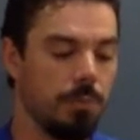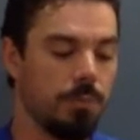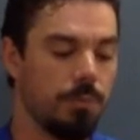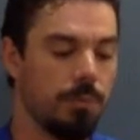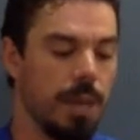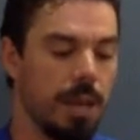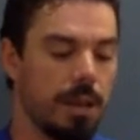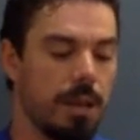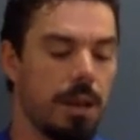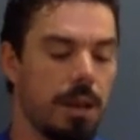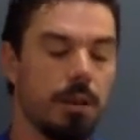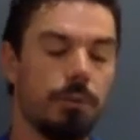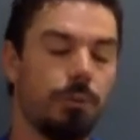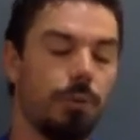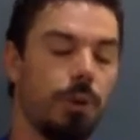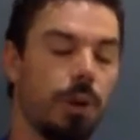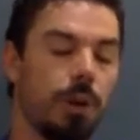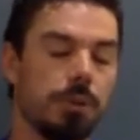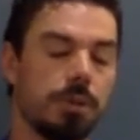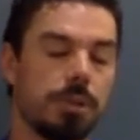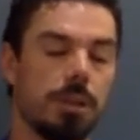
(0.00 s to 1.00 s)
that kind of
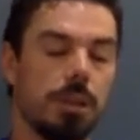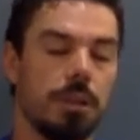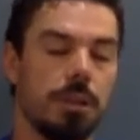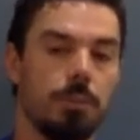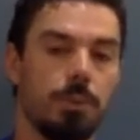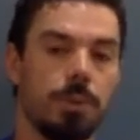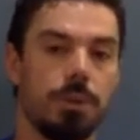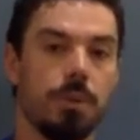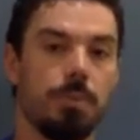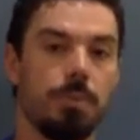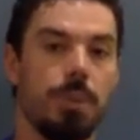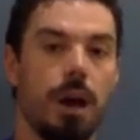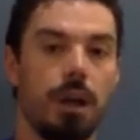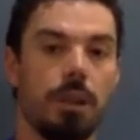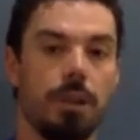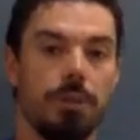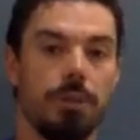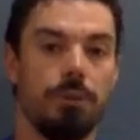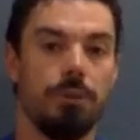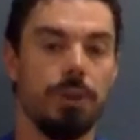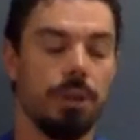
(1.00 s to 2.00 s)
falls in with the
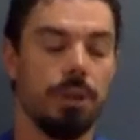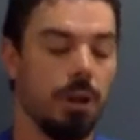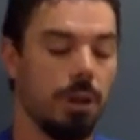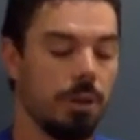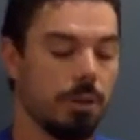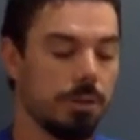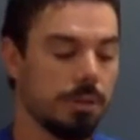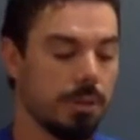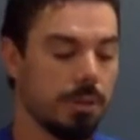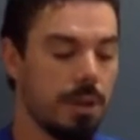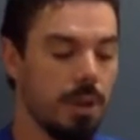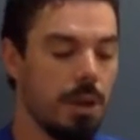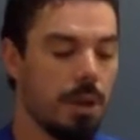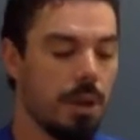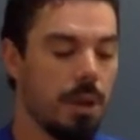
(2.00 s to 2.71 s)
polyphenols,